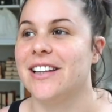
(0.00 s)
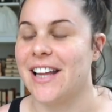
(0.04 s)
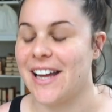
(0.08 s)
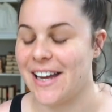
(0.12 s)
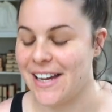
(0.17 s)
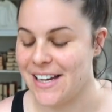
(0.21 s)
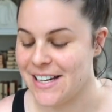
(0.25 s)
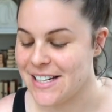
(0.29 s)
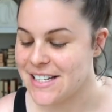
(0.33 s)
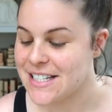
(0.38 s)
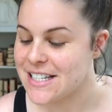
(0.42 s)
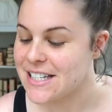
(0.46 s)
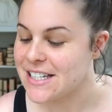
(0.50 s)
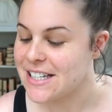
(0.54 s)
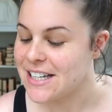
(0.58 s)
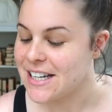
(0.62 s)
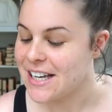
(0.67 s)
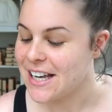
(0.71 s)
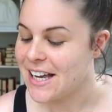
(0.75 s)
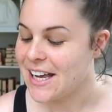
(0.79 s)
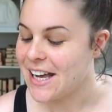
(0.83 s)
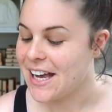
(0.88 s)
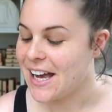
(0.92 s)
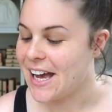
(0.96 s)
late,
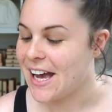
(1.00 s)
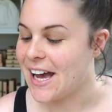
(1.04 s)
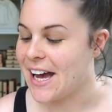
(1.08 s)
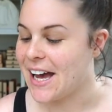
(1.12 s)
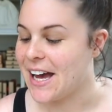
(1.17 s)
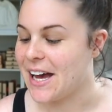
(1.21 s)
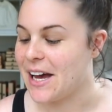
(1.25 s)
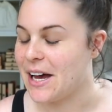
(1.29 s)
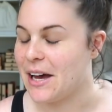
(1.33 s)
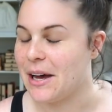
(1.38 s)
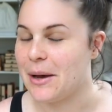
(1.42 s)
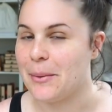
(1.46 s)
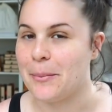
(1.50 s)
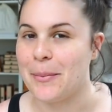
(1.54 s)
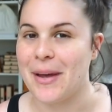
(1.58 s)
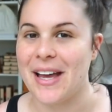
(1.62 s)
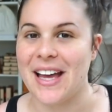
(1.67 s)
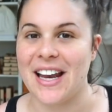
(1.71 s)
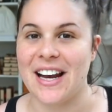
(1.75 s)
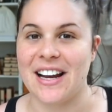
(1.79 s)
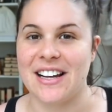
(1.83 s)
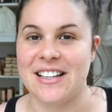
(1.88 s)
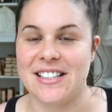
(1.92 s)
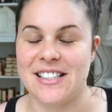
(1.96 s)

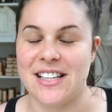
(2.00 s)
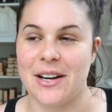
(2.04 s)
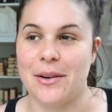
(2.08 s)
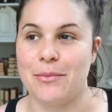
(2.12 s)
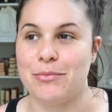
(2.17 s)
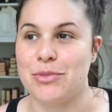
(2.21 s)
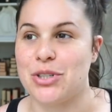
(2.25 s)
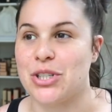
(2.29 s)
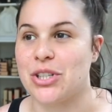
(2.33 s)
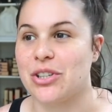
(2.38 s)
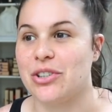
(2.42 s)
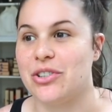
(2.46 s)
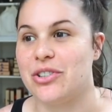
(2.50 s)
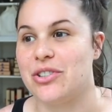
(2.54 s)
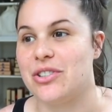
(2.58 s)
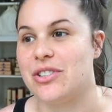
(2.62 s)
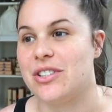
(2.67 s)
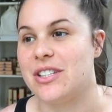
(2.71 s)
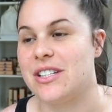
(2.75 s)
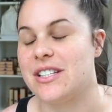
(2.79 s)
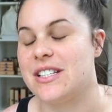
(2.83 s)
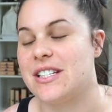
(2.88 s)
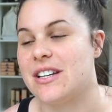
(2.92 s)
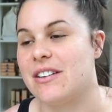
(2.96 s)
and I said I'm just going to do
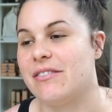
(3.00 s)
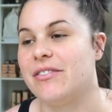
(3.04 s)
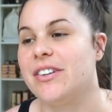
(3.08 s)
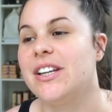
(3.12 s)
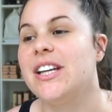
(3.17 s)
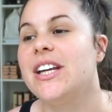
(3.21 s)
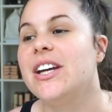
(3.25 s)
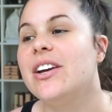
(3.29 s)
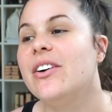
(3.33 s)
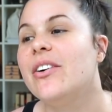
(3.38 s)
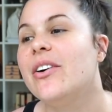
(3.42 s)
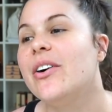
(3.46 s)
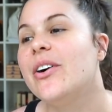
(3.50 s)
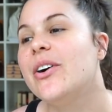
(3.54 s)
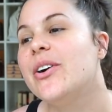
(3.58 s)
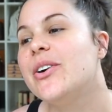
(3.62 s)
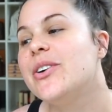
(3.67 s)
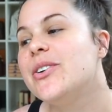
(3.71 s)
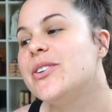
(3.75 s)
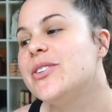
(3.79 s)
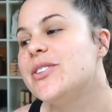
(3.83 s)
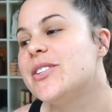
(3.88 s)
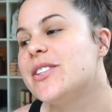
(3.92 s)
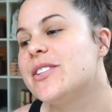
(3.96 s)
sit down
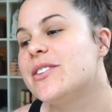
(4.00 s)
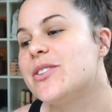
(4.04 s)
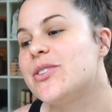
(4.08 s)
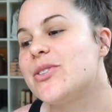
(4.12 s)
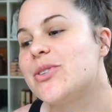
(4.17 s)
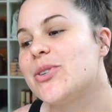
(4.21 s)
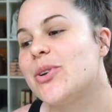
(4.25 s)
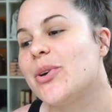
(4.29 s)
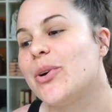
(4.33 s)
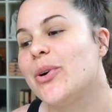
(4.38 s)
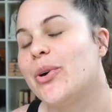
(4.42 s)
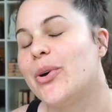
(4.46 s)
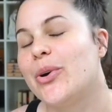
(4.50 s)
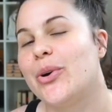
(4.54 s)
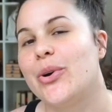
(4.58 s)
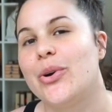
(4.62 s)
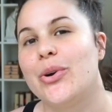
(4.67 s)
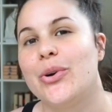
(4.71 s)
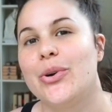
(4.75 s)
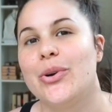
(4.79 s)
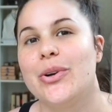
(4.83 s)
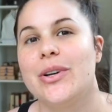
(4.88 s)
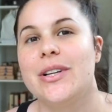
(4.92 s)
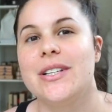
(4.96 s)
videos.
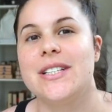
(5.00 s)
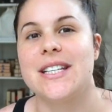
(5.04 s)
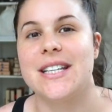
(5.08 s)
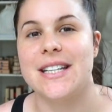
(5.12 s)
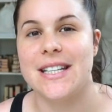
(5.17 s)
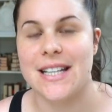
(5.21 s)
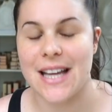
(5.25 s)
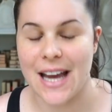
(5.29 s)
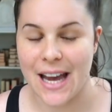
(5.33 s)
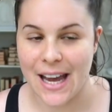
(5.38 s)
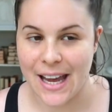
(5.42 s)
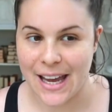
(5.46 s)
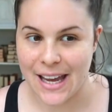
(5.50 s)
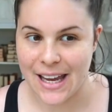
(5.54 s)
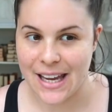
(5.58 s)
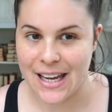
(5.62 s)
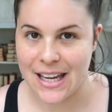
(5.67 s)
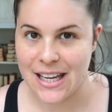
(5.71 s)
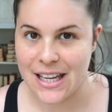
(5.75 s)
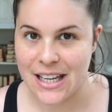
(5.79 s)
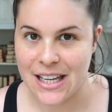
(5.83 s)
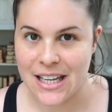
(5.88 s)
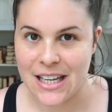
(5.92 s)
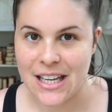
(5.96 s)
So
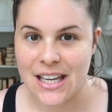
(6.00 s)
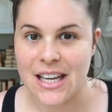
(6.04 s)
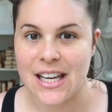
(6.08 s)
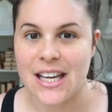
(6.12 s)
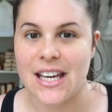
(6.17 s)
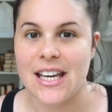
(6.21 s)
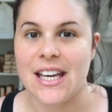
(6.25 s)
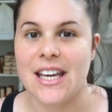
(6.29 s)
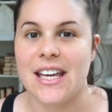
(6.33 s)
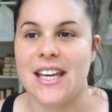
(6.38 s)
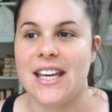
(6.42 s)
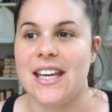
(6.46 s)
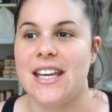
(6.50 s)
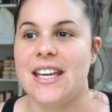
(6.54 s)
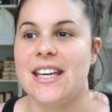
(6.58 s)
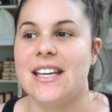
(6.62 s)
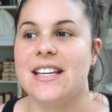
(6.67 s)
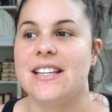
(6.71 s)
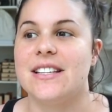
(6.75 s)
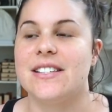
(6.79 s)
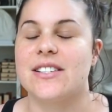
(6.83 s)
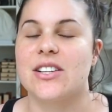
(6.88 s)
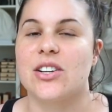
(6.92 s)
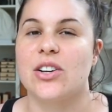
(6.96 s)
today
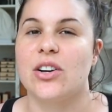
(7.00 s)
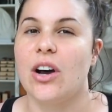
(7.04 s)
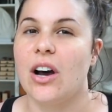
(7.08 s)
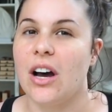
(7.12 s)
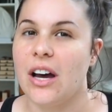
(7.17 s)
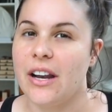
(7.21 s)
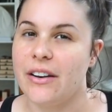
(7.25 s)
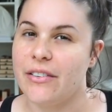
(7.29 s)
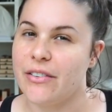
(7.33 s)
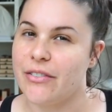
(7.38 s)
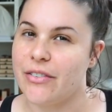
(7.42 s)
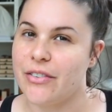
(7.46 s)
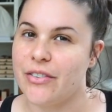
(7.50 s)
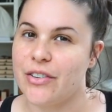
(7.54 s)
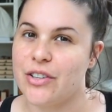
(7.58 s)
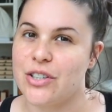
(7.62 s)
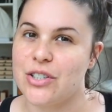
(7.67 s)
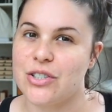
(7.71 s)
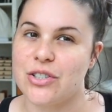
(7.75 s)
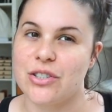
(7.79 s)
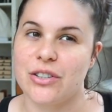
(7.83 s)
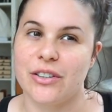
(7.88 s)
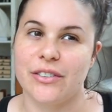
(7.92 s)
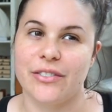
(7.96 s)
is kind of a
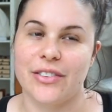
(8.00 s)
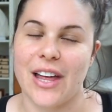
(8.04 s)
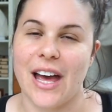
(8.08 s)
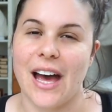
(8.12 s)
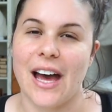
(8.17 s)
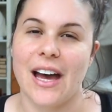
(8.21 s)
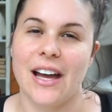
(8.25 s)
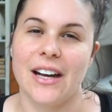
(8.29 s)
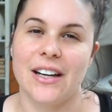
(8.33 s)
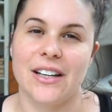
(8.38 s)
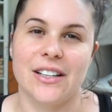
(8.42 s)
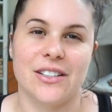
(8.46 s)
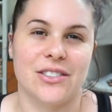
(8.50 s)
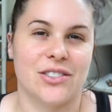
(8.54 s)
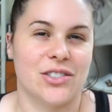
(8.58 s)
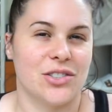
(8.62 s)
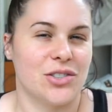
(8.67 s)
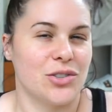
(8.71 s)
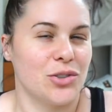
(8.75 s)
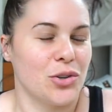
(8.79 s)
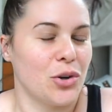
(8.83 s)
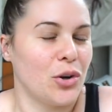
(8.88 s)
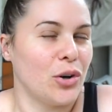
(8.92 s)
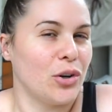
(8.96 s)
version of that. It's
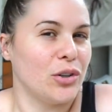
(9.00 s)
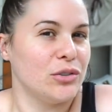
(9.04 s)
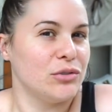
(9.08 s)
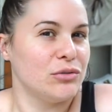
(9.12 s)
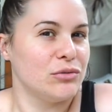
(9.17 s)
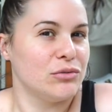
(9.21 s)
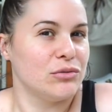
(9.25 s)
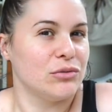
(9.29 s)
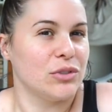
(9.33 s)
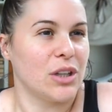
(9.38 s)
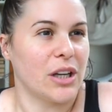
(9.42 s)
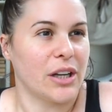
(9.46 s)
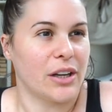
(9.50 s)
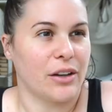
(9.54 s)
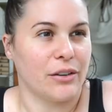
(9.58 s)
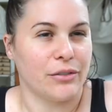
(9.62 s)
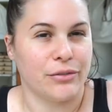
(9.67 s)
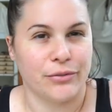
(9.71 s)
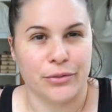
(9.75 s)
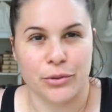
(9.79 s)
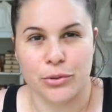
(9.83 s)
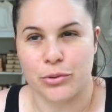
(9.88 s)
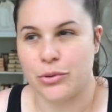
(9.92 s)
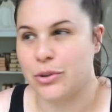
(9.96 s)
just not like a
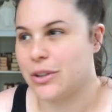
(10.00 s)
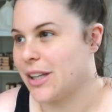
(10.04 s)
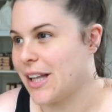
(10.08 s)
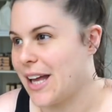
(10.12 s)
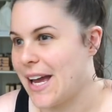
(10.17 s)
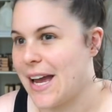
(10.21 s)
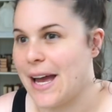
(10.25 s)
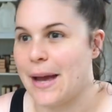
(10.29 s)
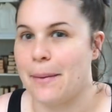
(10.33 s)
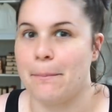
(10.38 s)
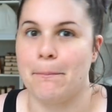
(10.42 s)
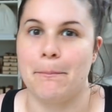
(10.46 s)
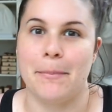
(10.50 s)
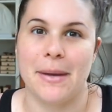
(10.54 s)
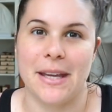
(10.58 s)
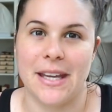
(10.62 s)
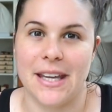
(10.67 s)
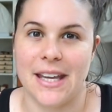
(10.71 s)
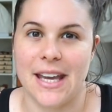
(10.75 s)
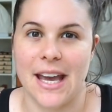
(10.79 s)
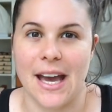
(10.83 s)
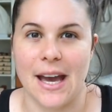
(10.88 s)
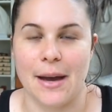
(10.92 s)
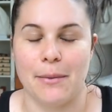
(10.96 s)
full glam
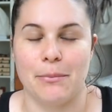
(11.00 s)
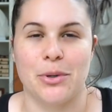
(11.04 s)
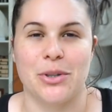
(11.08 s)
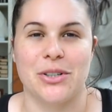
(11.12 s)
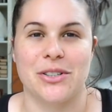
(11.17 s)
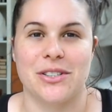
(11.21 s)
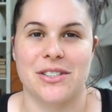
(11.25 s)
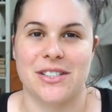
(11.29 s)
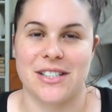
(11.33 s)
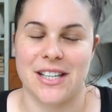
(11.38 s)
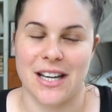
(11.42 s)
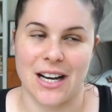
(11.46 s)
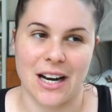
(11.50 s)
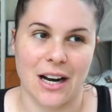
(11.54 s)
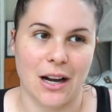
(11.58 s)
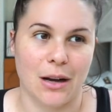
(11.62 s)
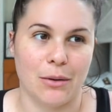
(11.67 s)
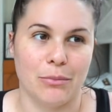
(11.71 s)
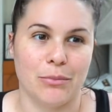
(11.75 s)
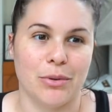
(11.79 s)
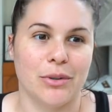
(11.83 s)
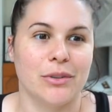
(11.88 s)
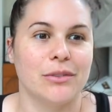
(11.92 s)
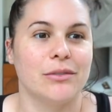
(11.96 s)
big camera
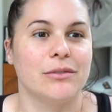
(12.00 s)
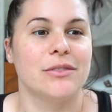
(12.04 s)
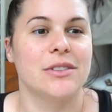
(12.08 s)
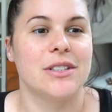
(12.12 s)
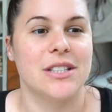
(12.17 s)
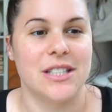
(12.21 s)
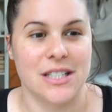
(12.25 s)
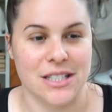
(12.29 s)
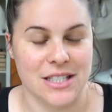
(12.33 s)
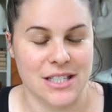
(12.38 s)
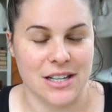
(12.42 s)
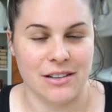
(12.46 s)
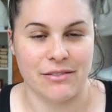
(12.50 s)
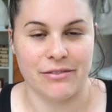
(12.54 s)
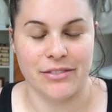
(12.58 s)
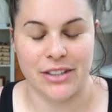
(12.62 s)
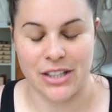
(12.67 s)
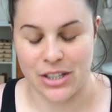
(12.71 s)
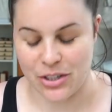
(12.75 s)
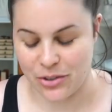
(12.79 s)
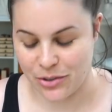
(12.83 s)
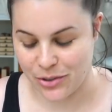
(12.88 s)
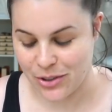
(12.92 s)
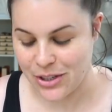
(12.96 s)
setup sit down
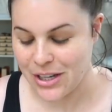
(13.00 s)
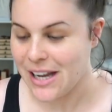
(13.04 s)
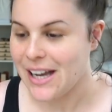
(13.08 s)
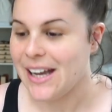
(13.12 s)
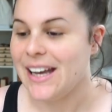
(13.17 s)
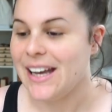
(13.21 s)
video.